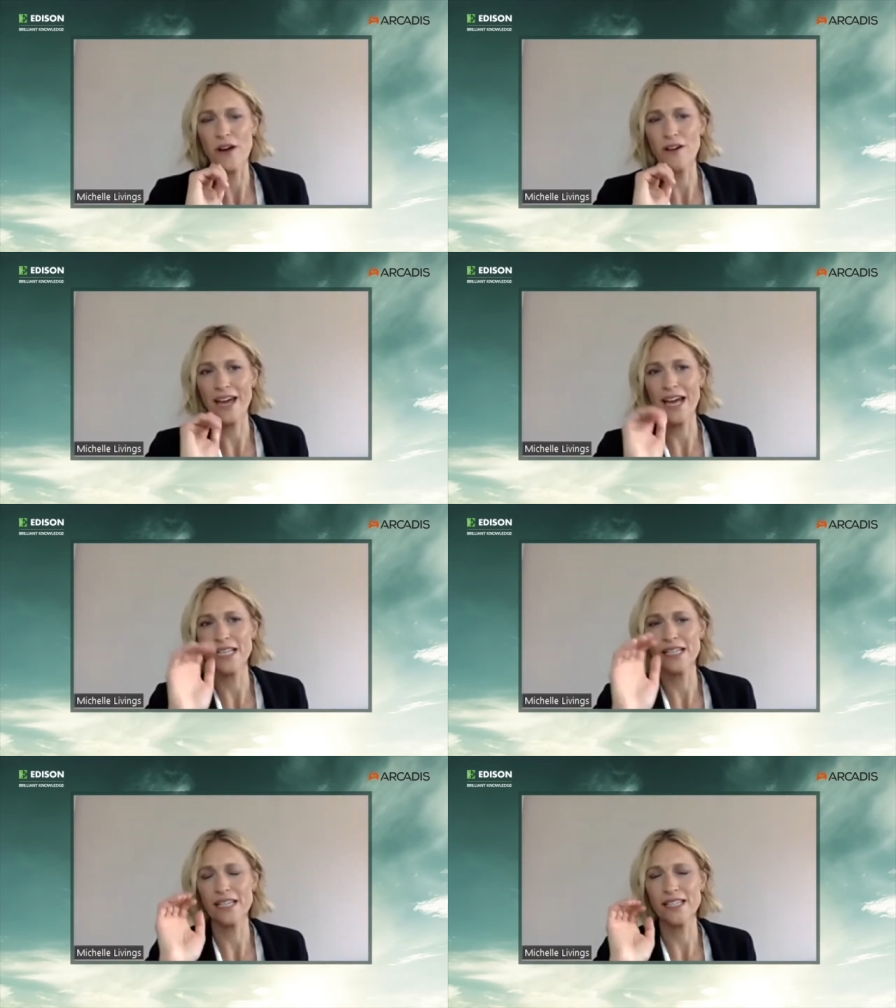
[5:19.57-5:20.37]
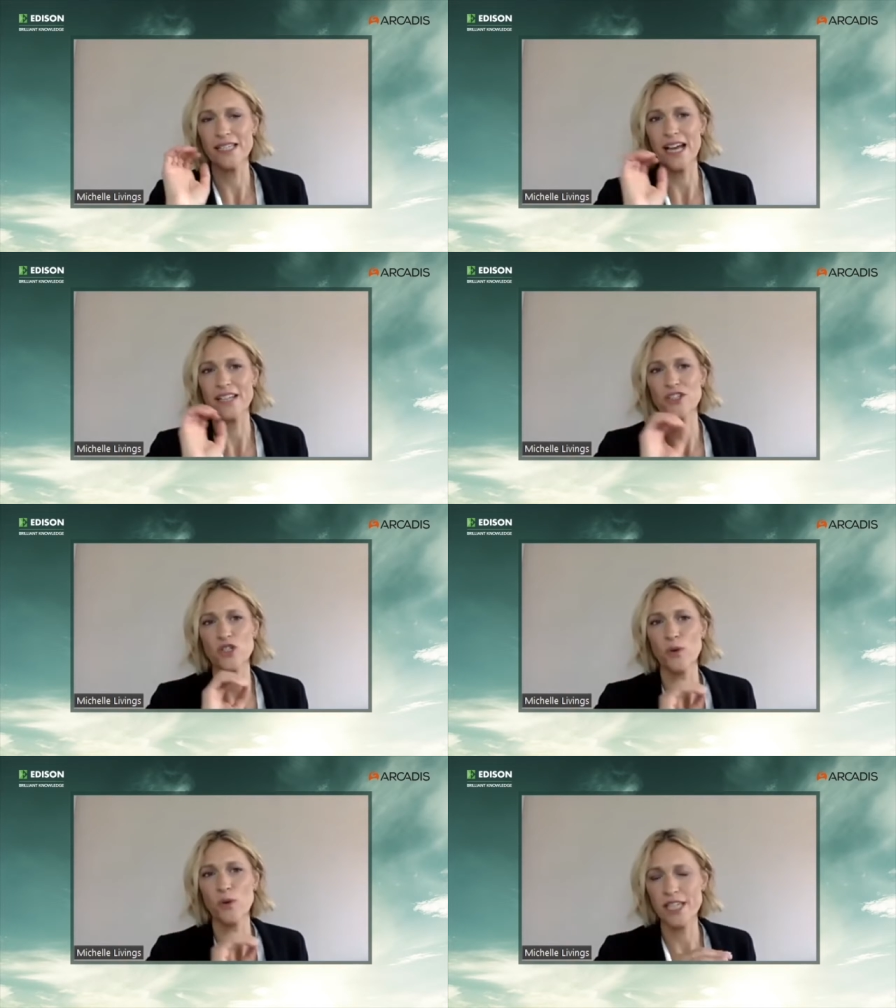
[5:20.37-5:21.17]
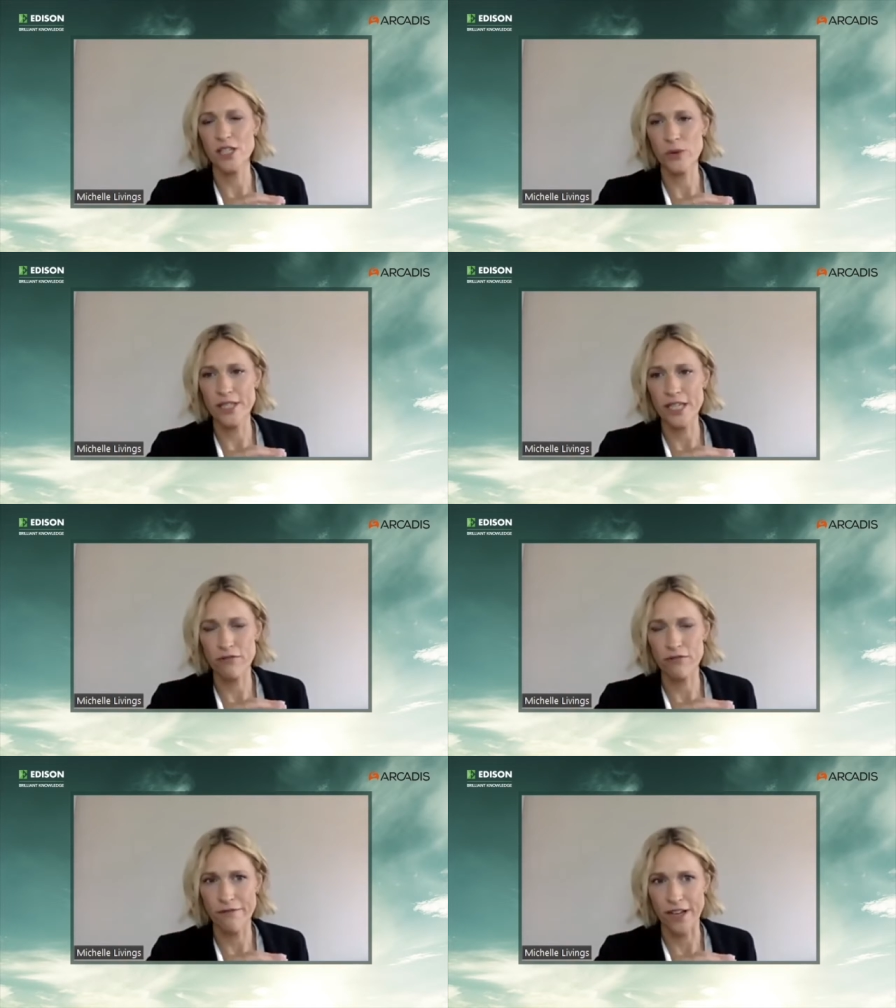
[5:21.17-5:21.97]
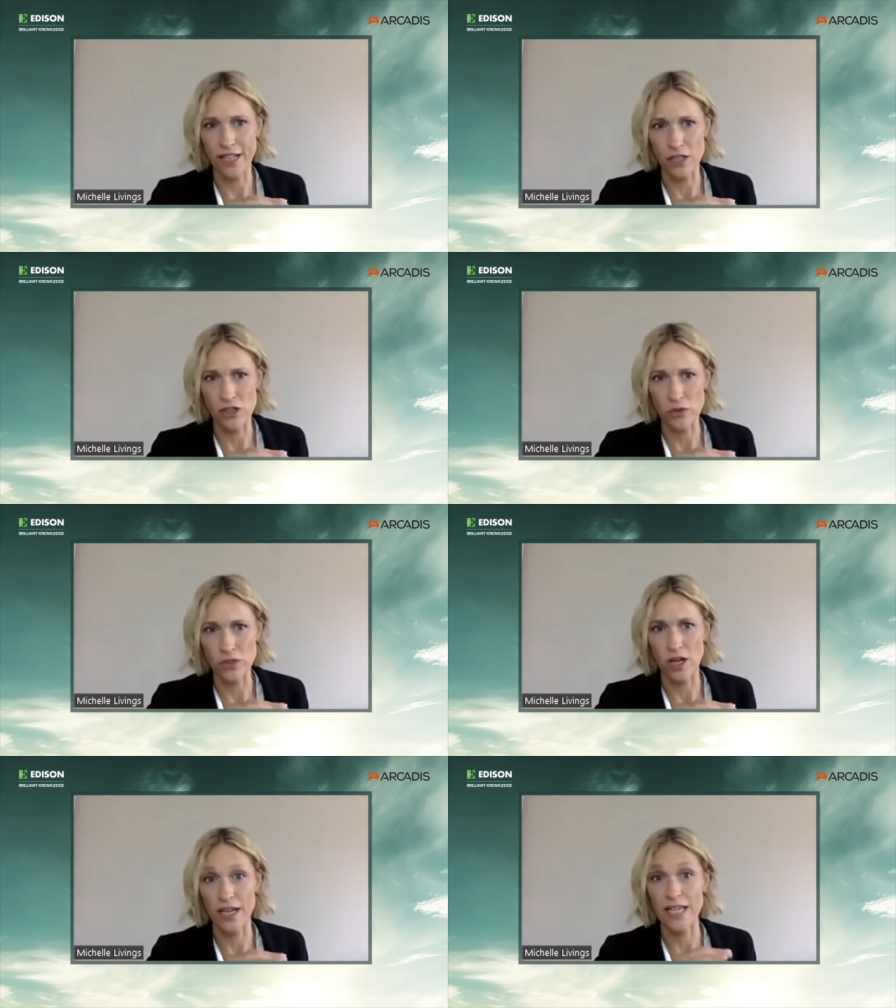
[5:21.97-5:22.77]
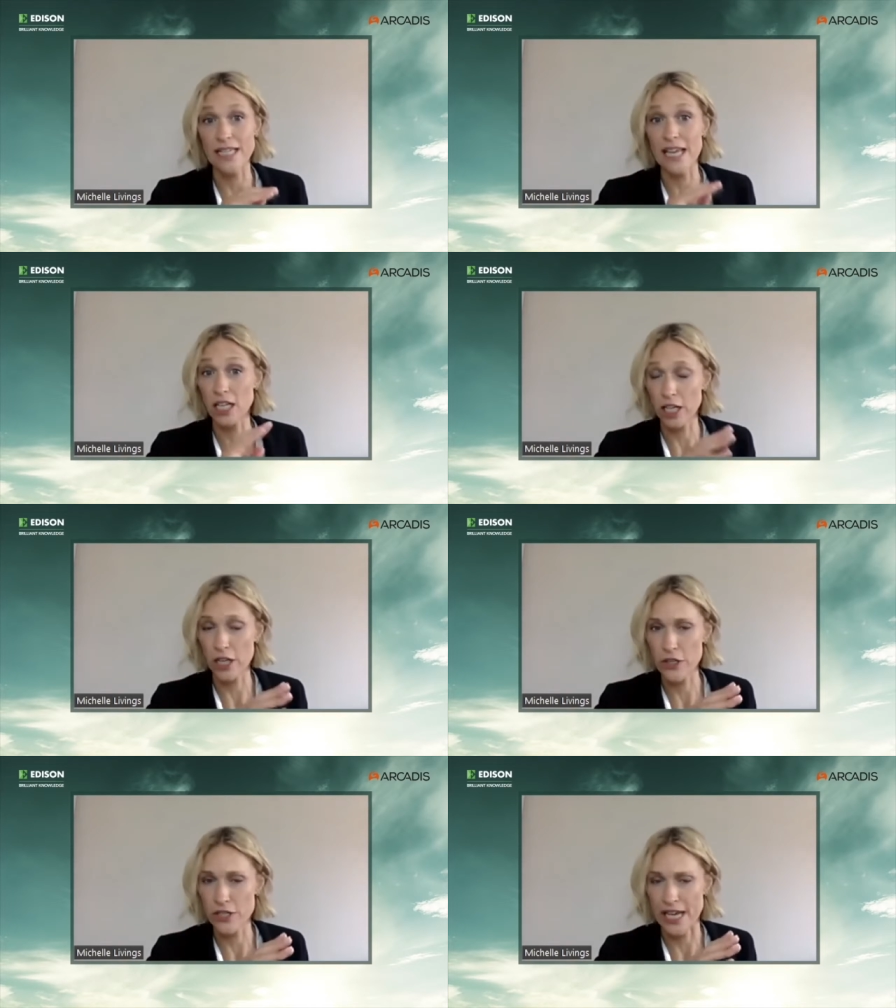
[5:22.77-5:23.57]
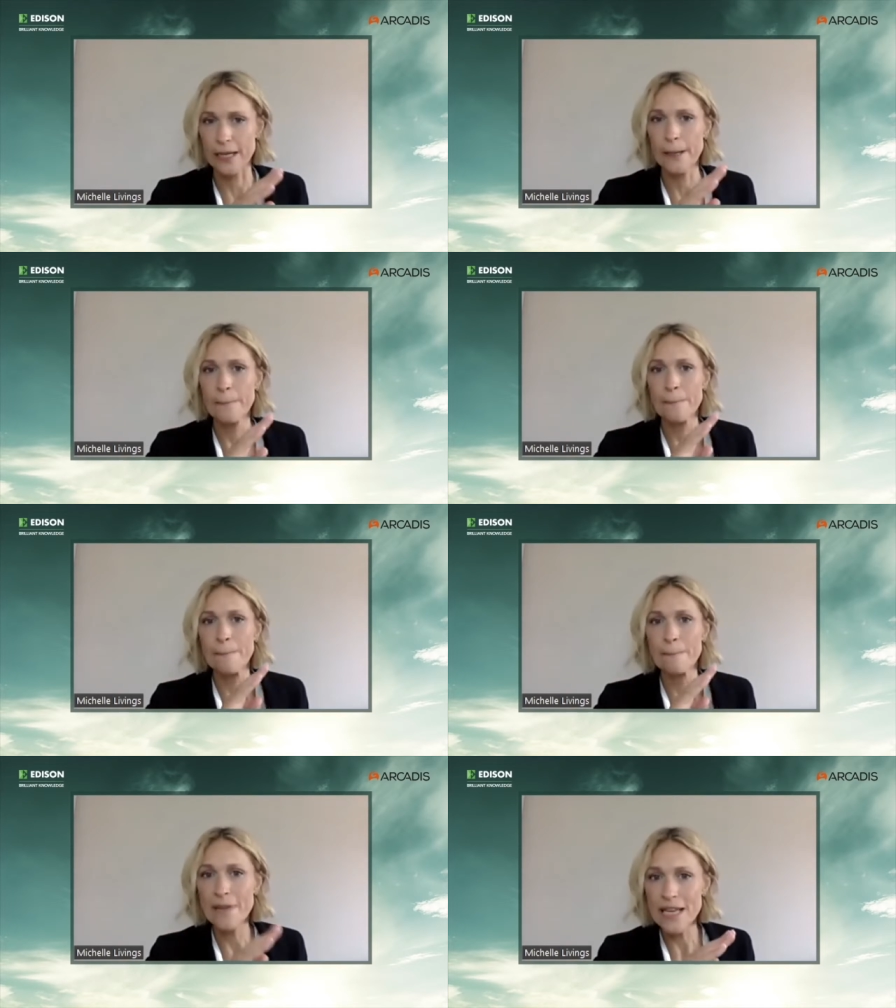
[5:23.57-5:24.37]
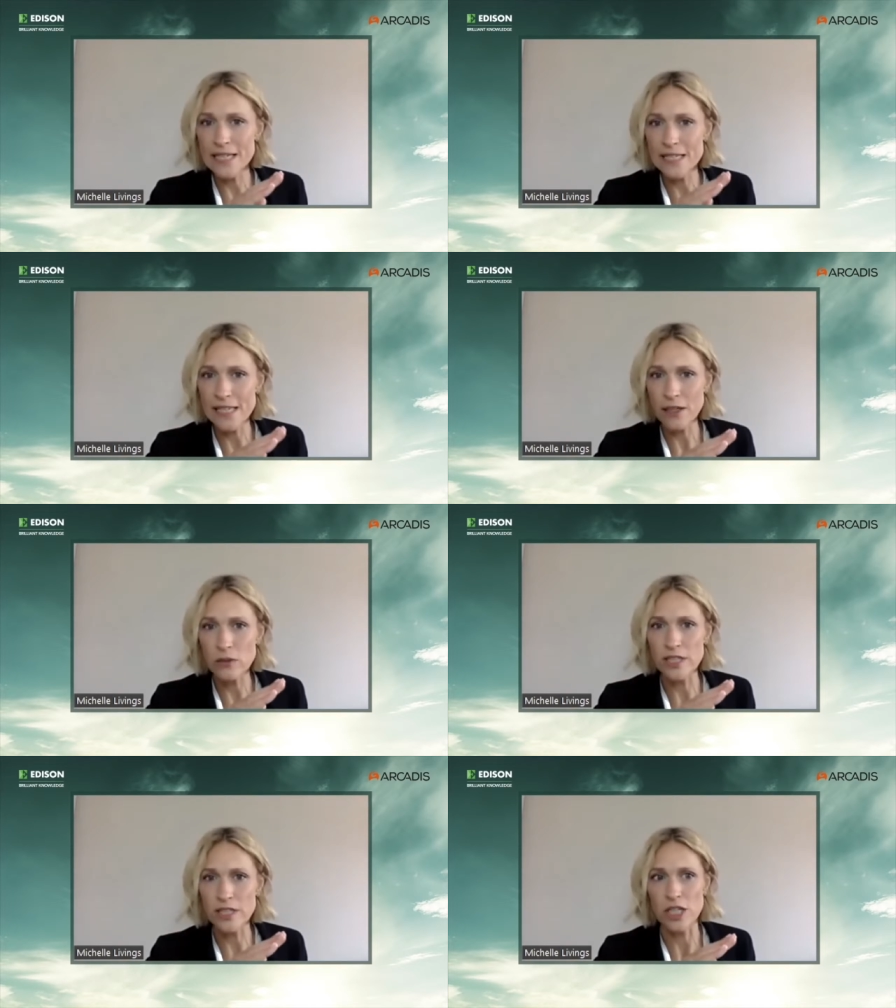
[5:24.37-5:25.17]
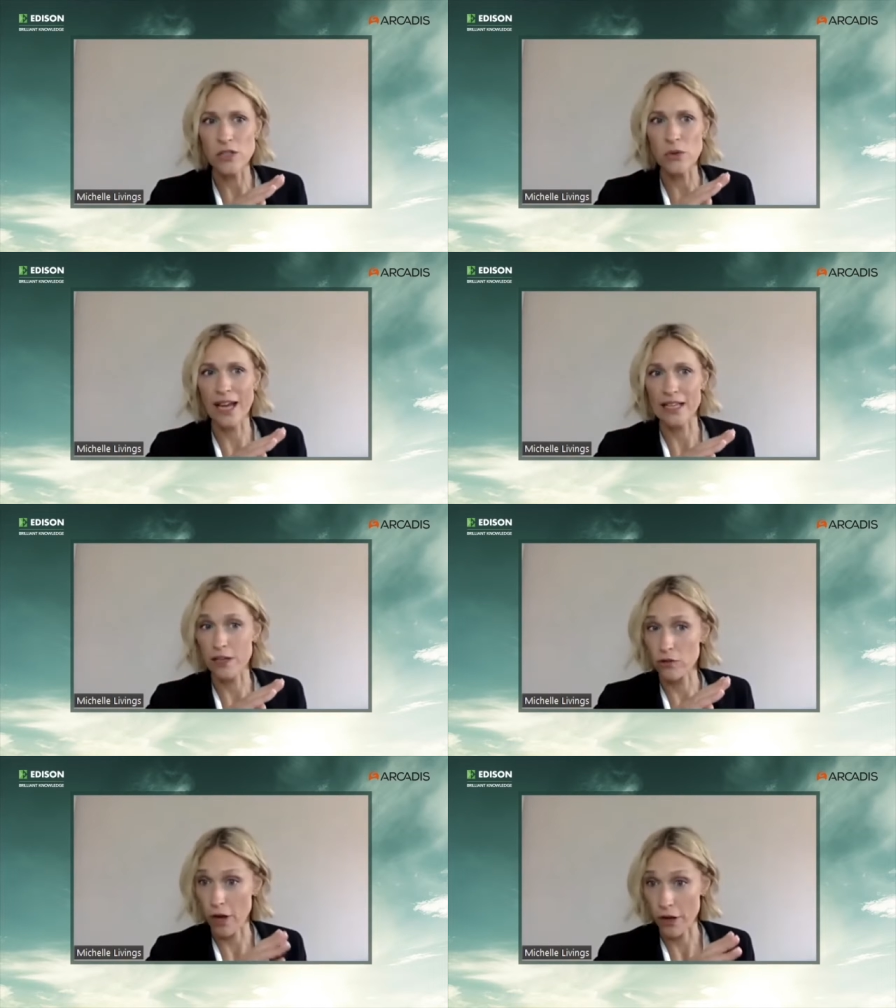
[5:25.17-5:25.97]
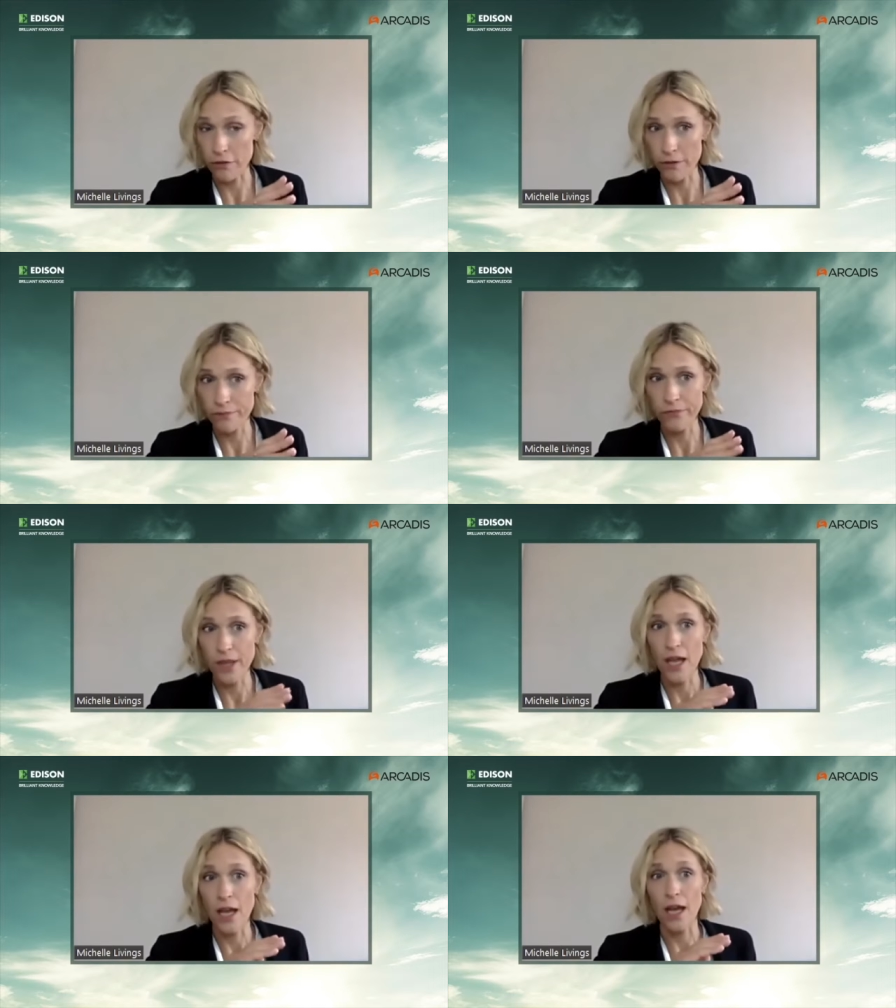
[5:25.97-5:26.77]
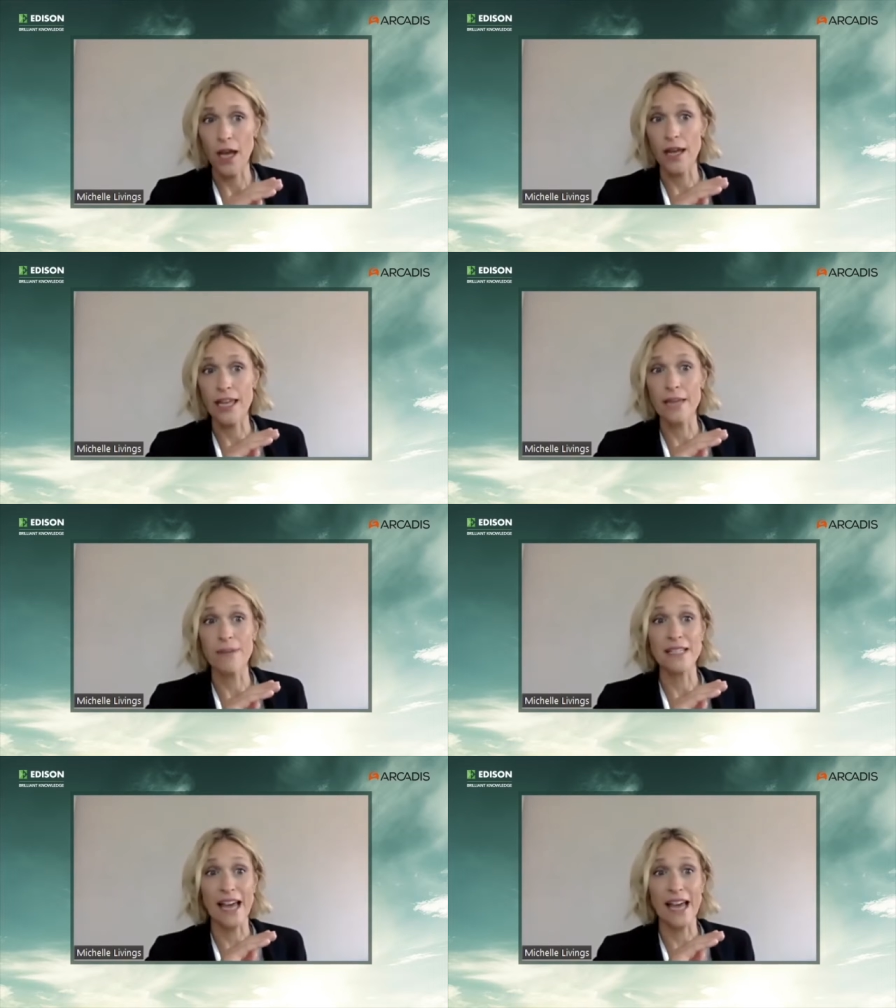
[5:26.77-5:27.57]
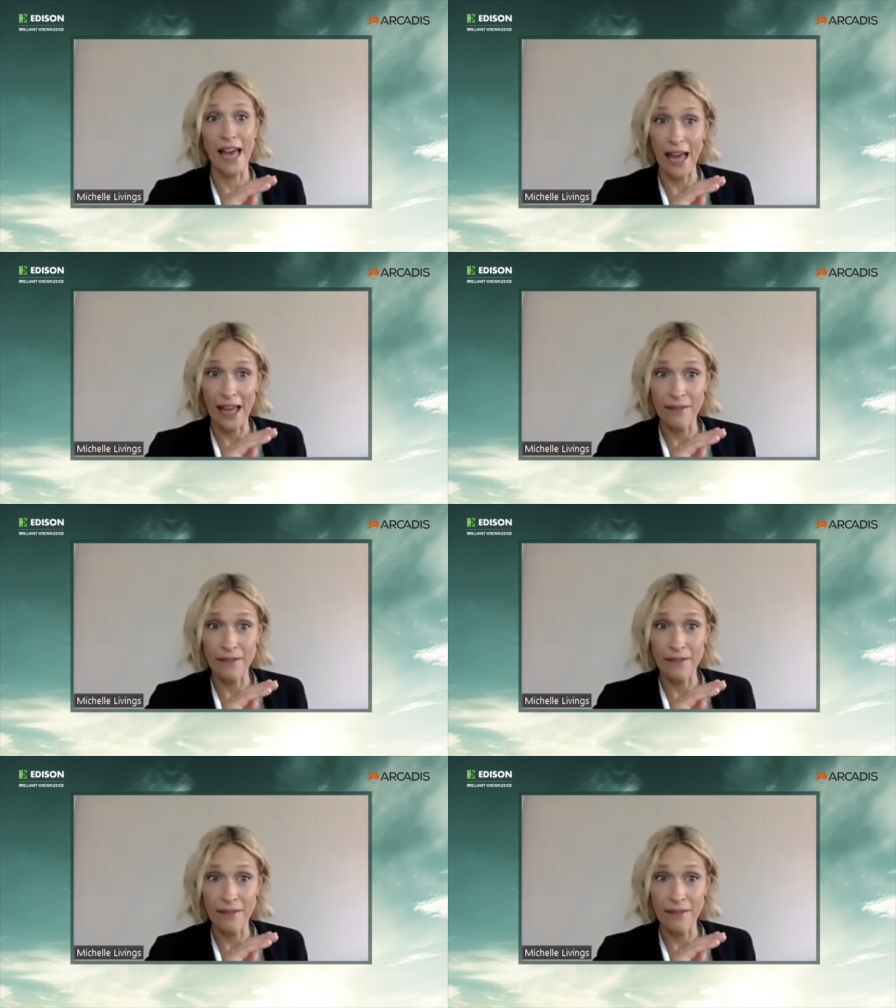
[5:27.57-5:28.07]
Arcadis has set 2023 financial targets, including mid single digit organic growth, uh, air